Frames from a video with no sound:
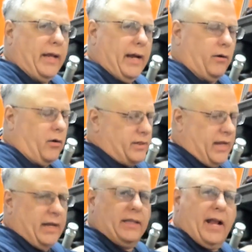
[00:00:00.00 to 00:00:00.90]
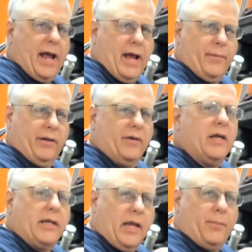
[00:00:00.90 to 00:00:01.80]
Always get into the habit of
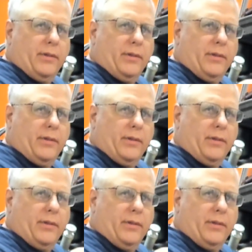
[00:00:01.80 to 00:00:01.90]
keeping the